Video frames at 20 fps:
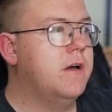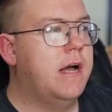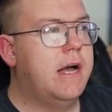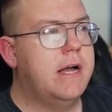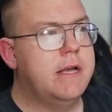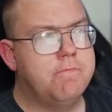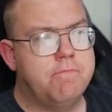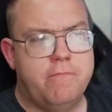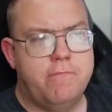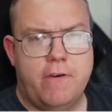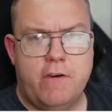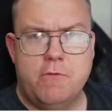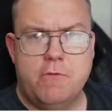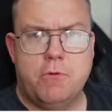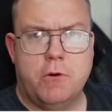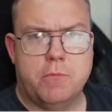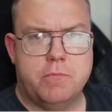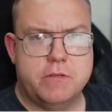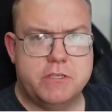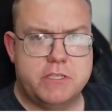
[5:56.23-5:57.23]
Very
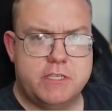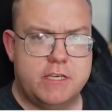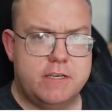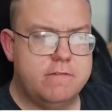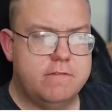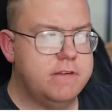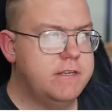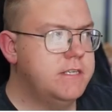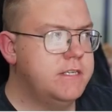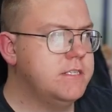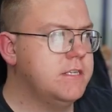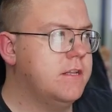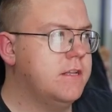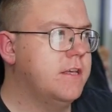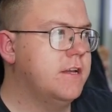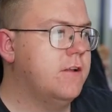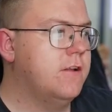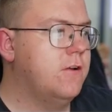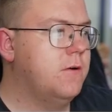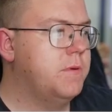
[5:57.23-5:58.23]
popular series. I think a
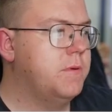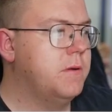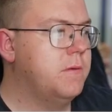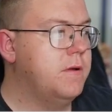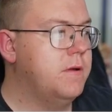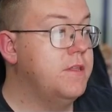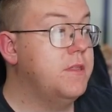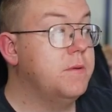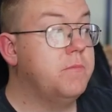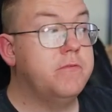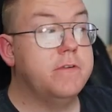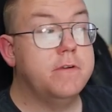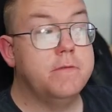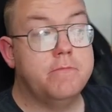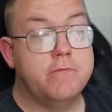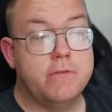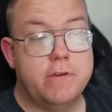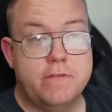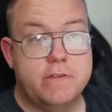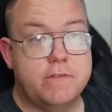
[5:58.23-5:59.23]
lot of people like the
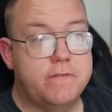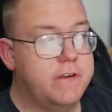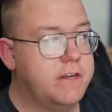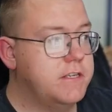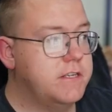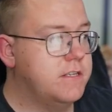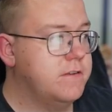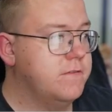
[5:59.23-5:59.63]
previous figures that were